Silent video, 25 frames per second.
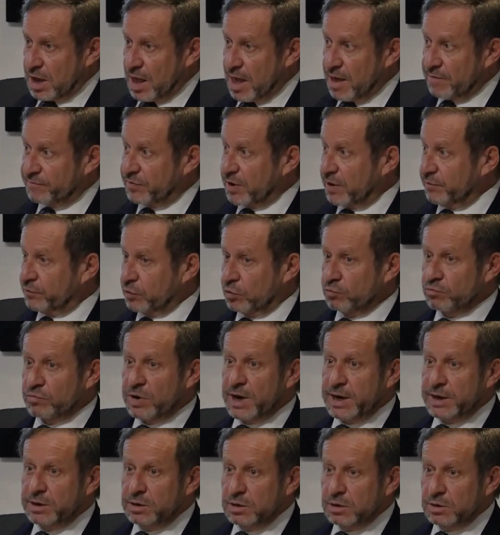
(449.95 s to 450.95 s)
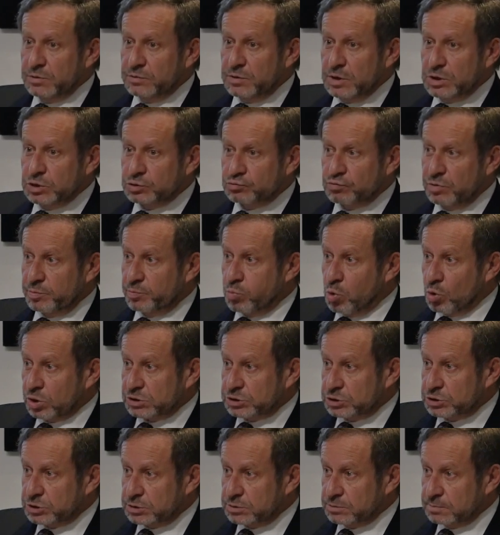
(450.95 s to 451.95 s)
have ever read these
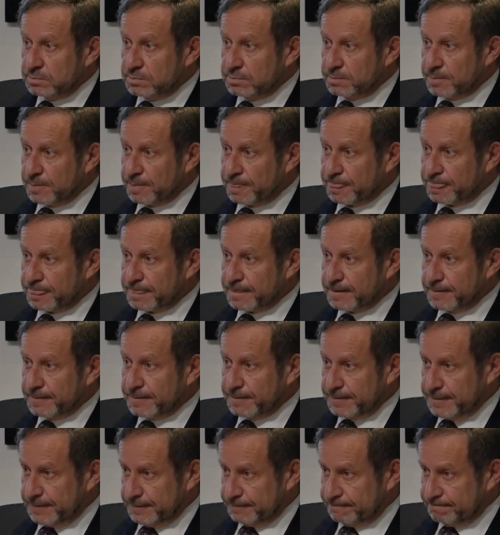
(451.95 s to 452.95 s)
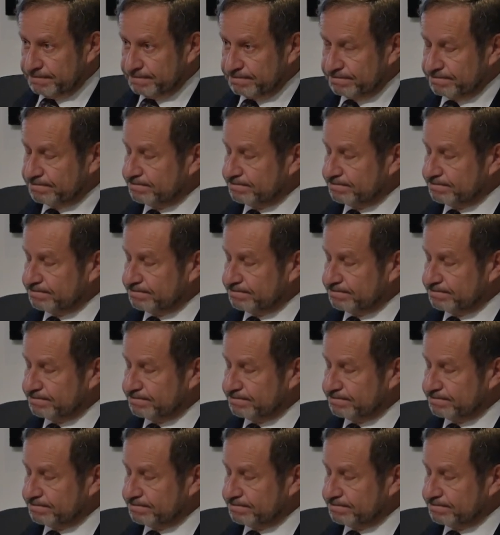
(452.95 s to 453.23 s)
reports. All right?